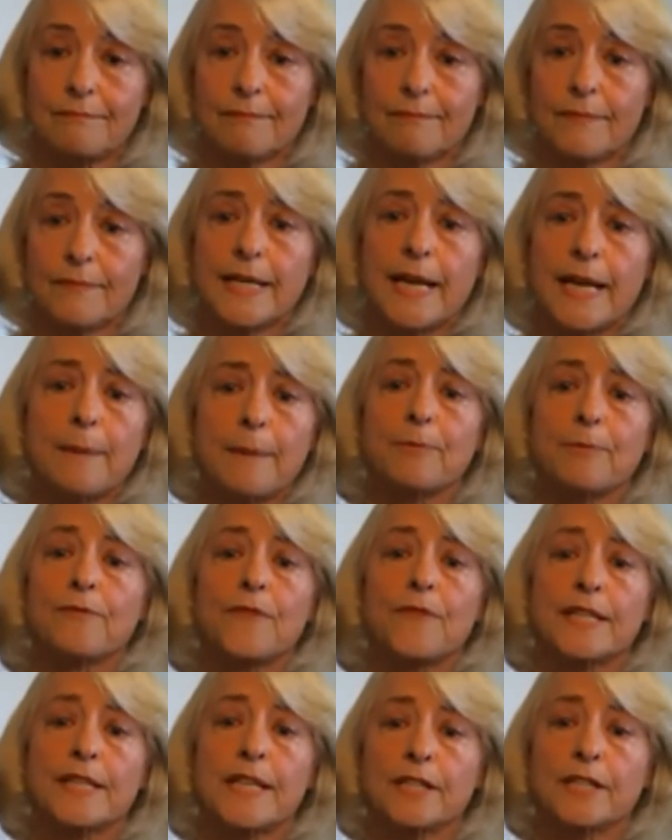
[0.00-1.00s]
not
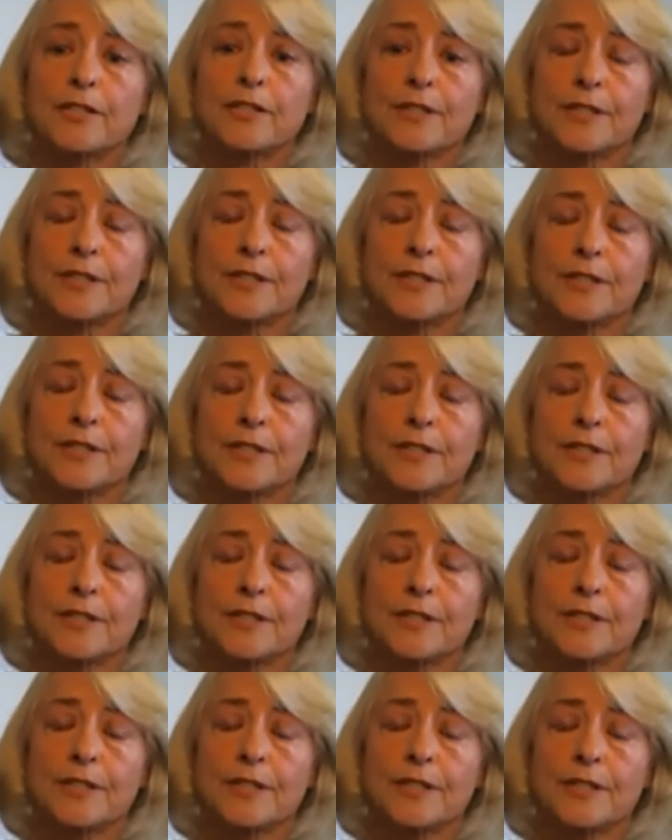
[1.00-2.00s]
prevent, I should say, but
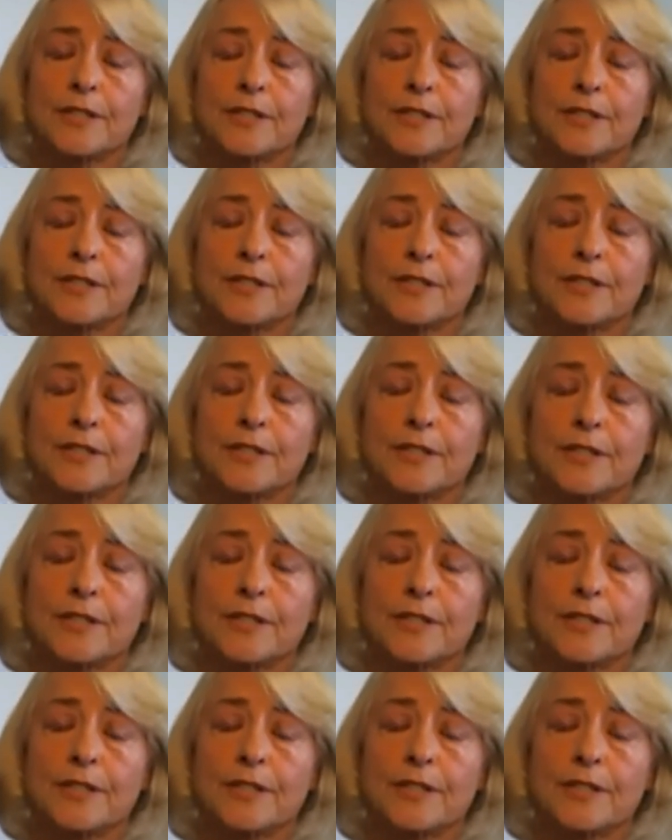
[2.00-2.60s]
how to